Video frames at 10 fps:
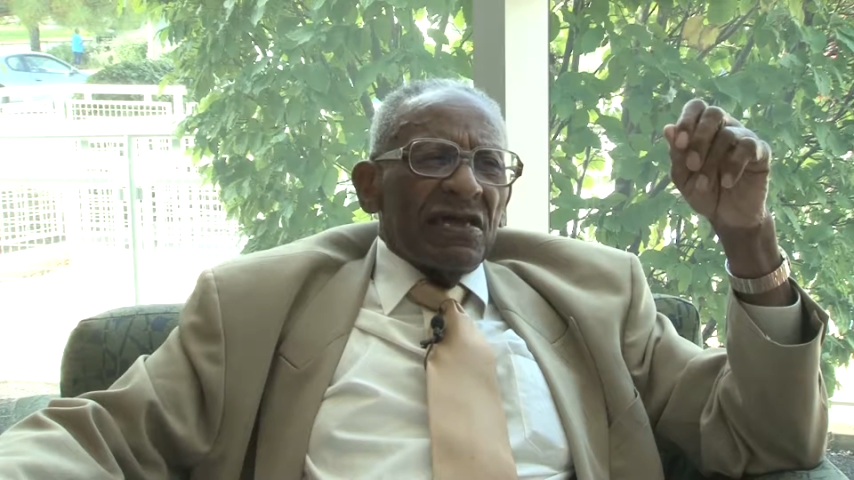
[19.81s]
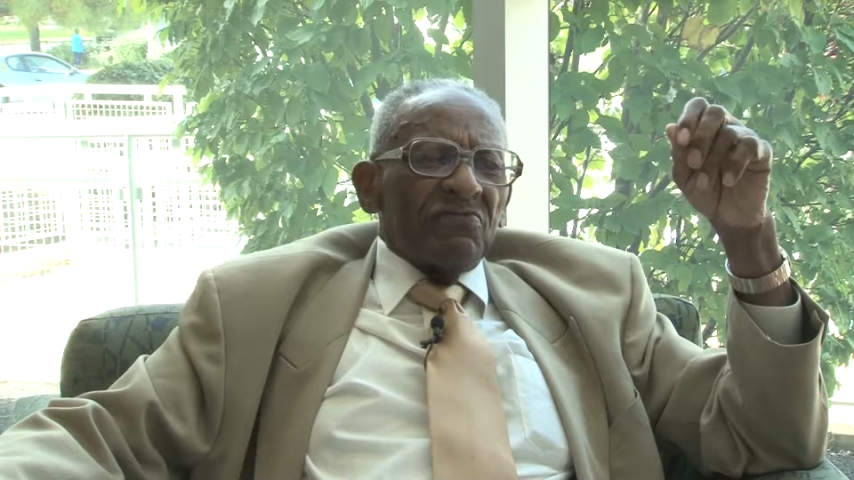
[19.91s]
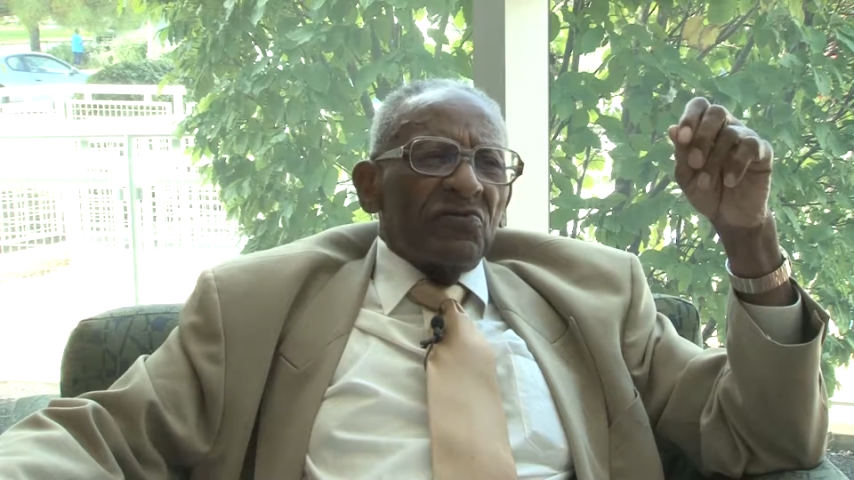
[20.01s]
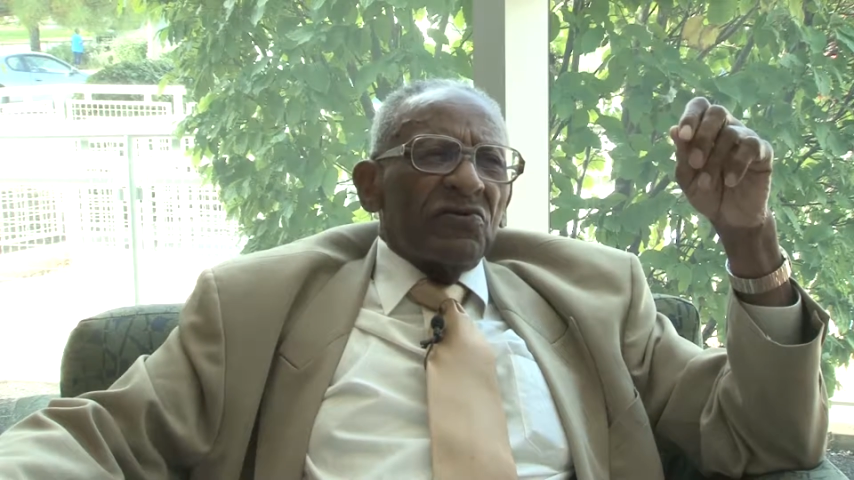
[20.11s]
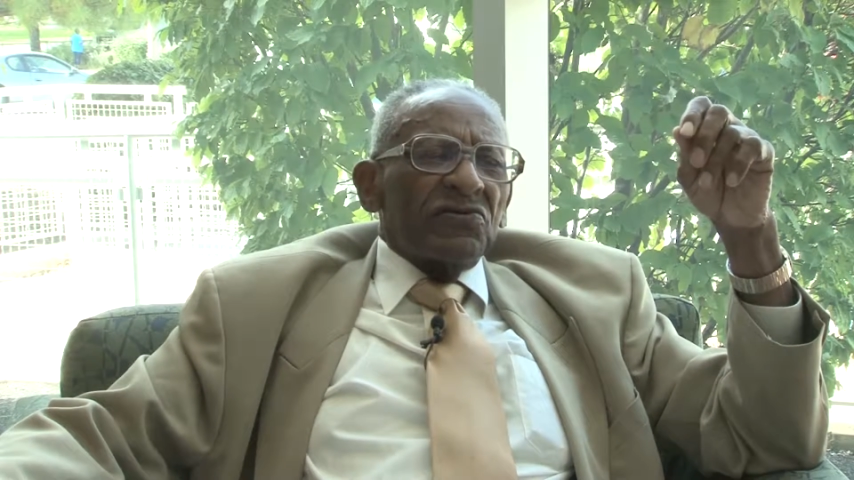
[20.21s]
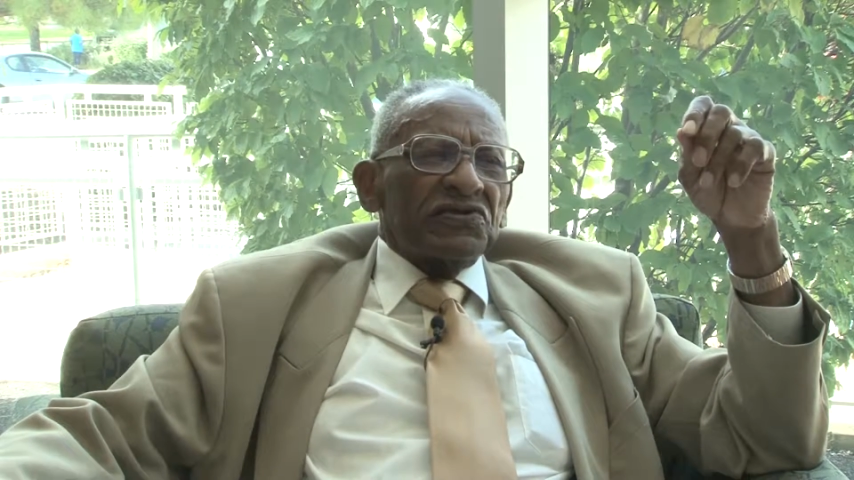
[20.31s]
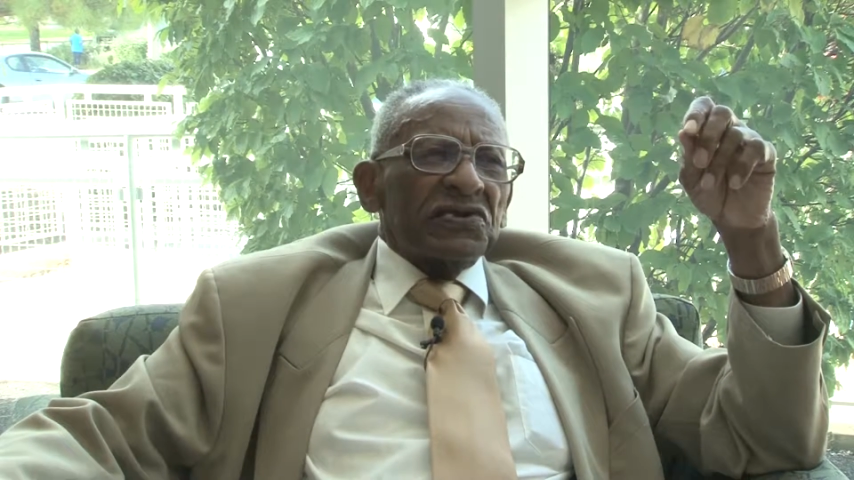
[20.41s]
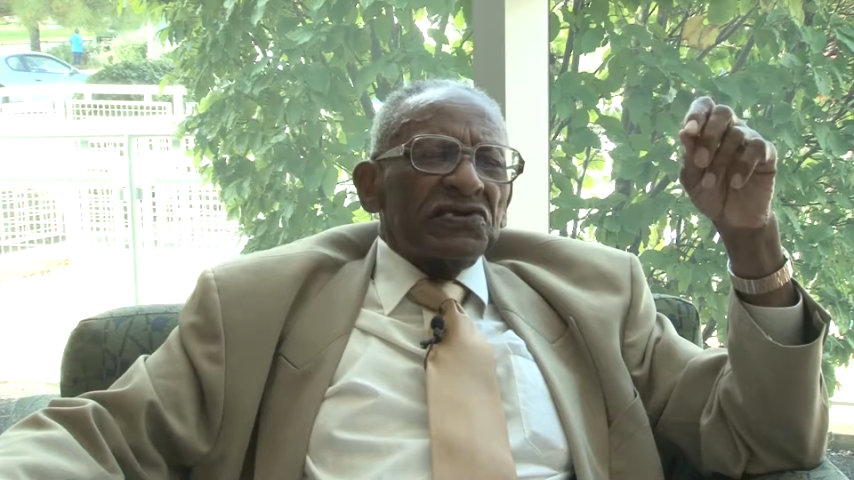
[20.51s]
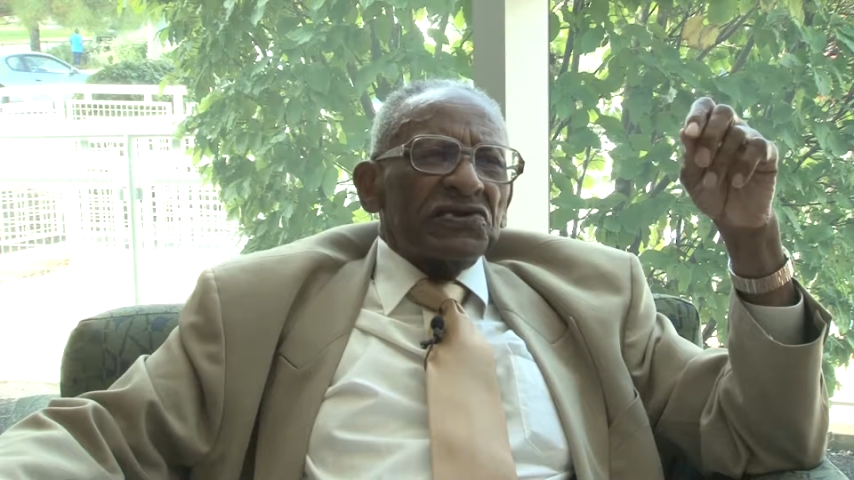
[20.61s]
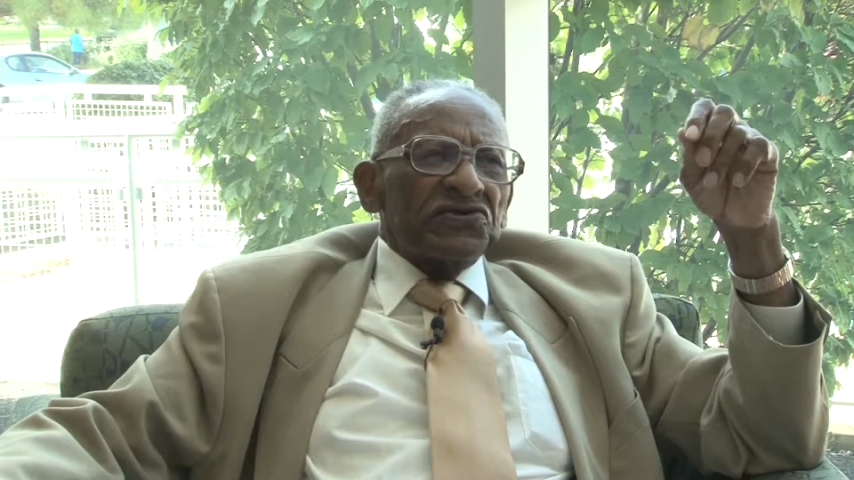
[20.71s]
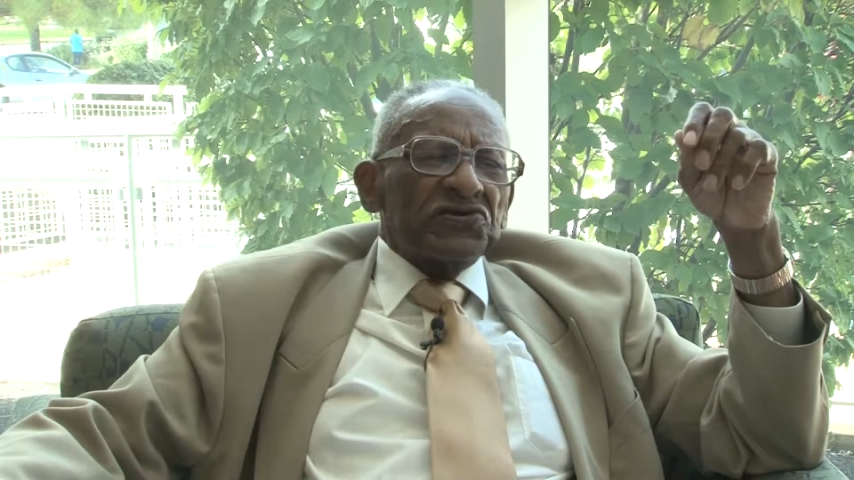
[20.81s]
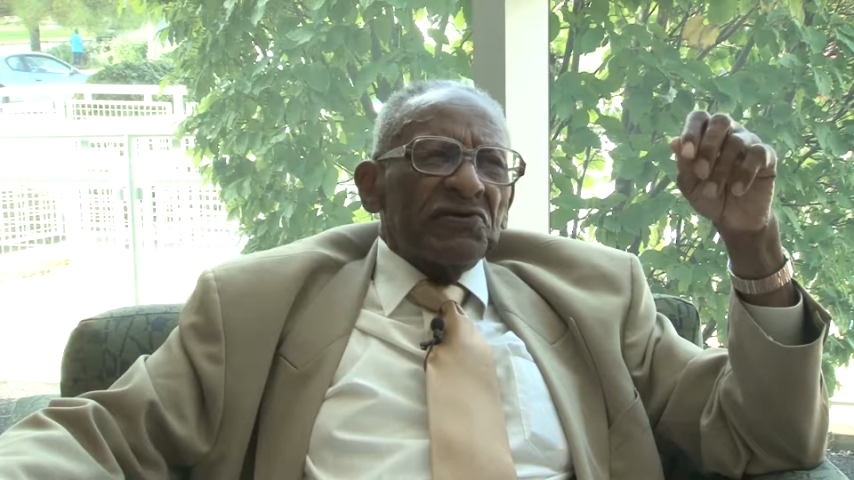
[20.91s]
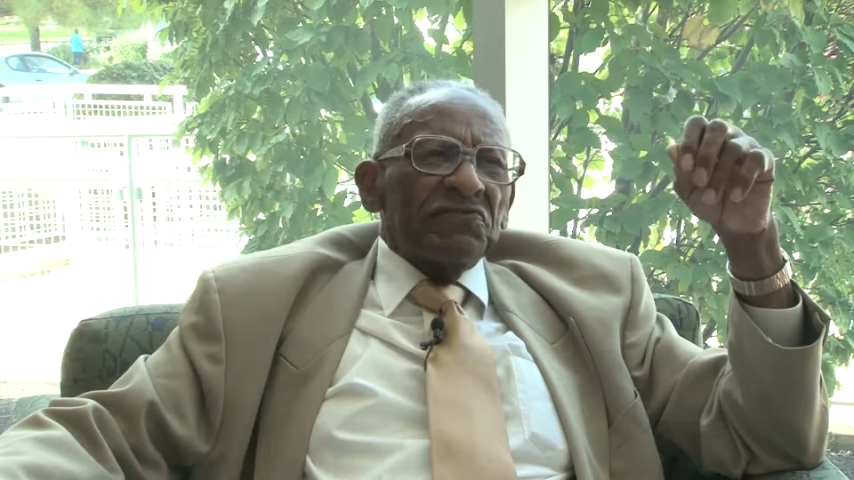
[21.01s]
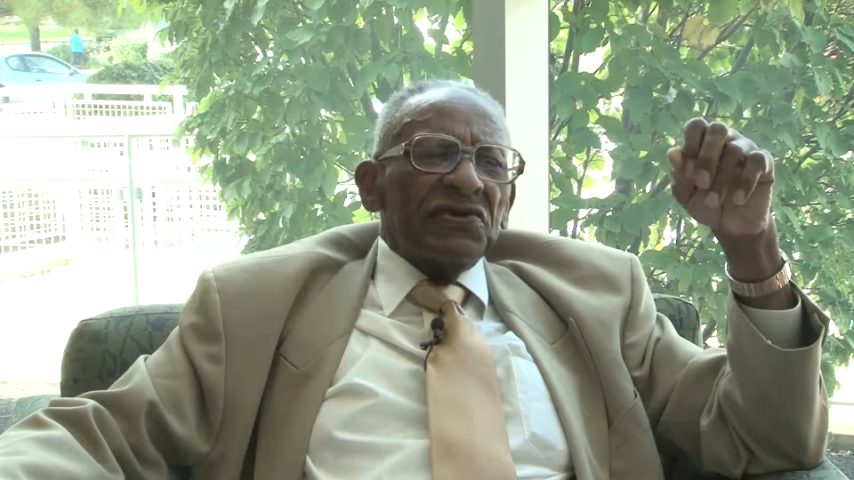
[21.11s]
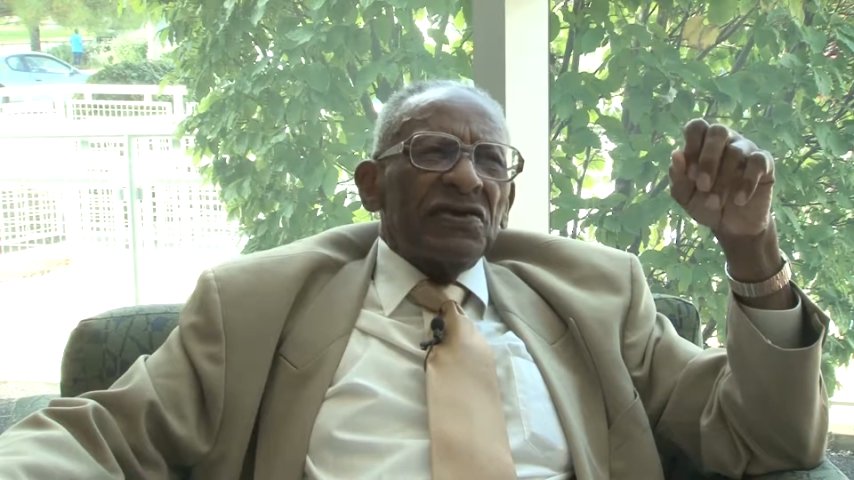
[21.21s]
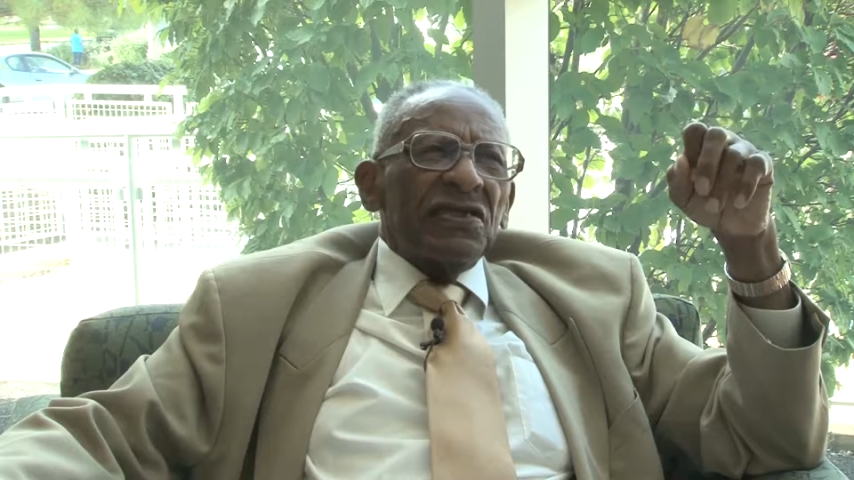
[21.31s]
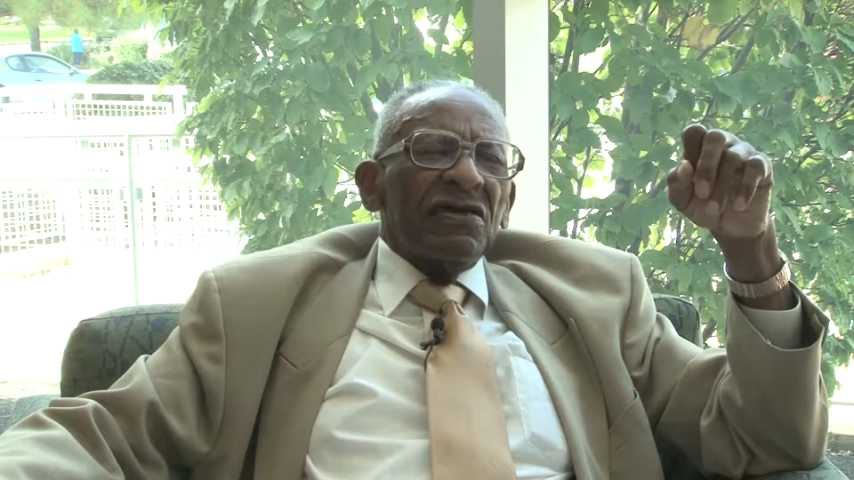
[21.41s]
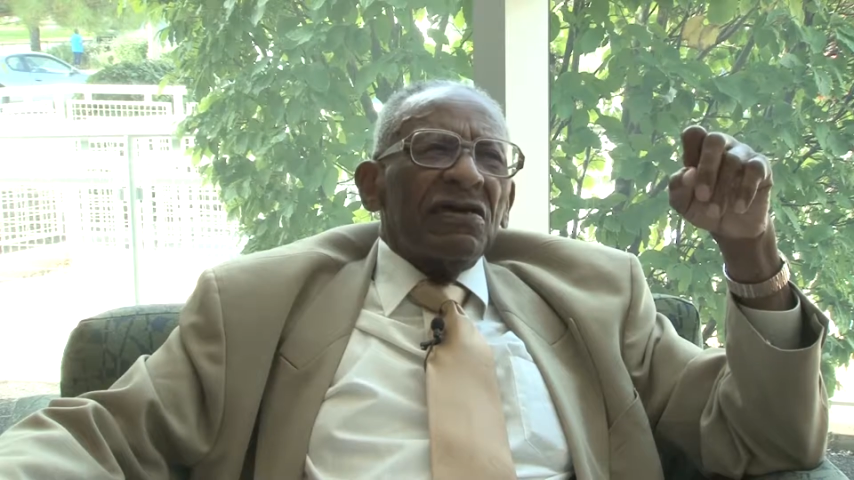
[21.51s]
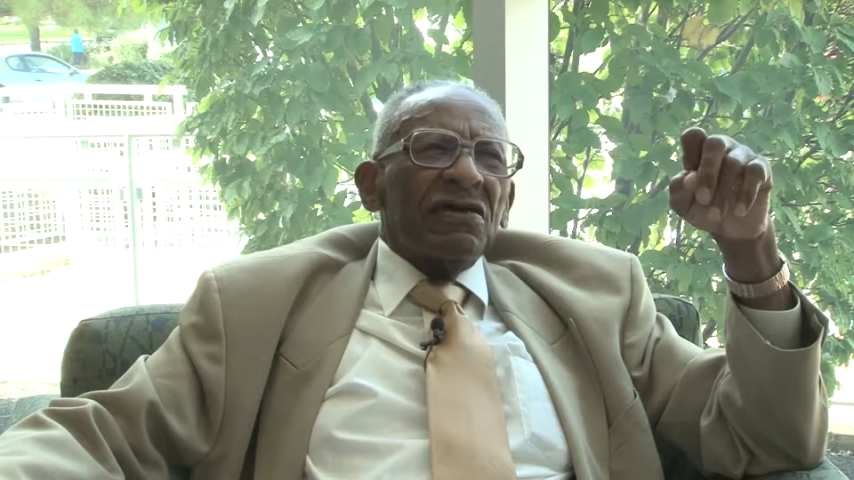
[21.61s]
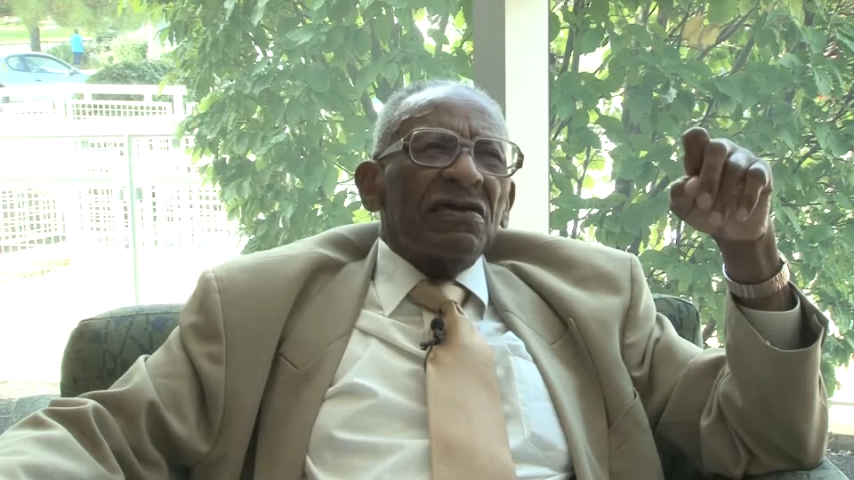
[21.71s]
I bought a 60 Chevy, and
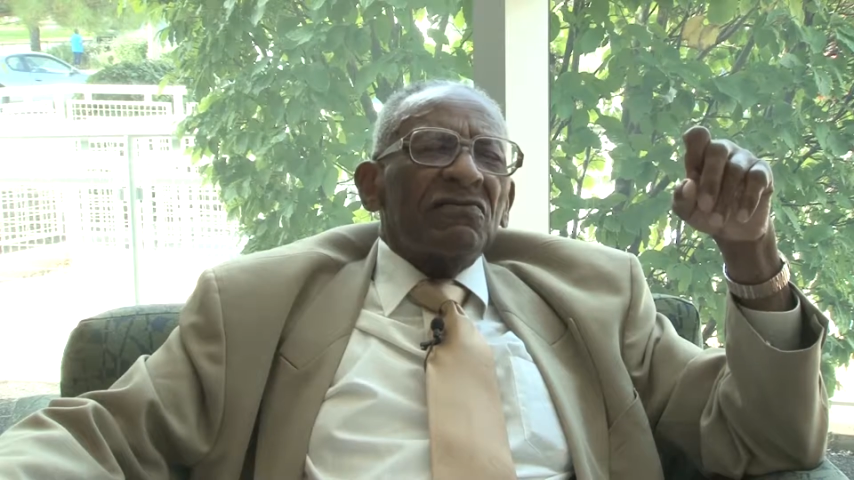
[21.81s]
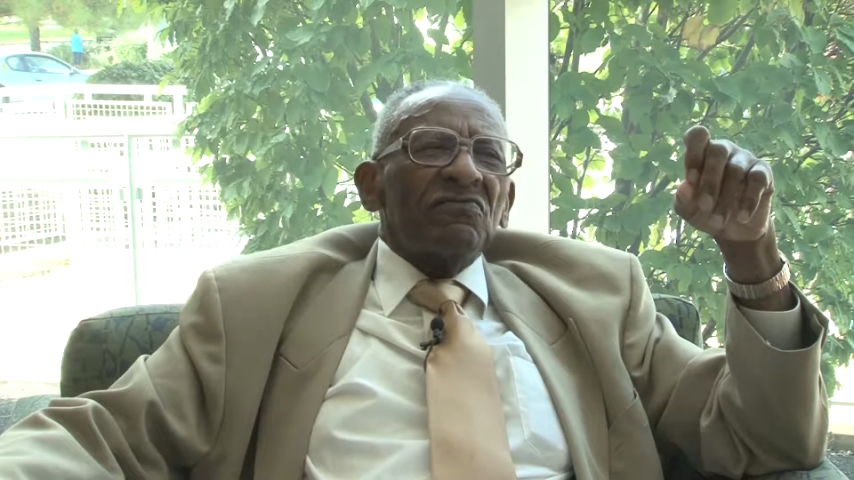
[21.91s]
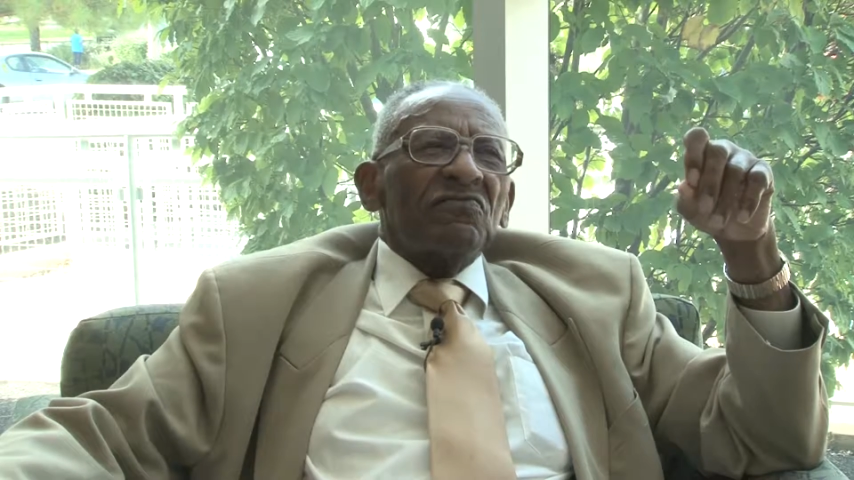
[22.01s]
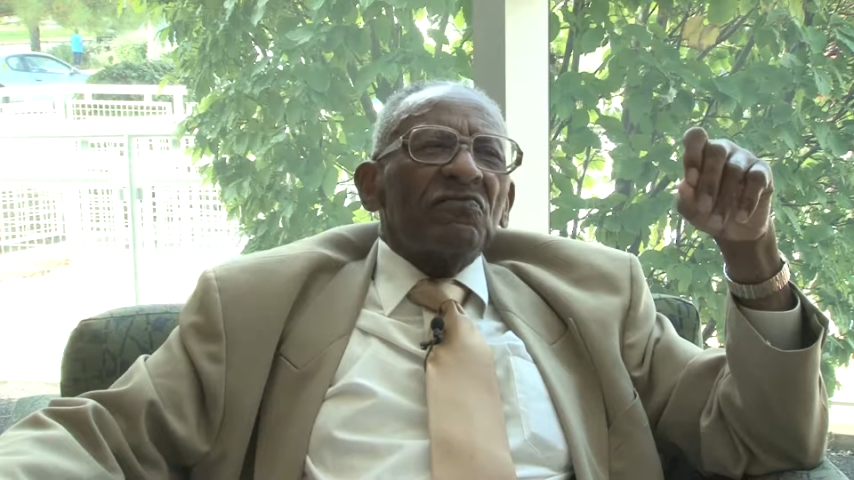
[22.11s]
I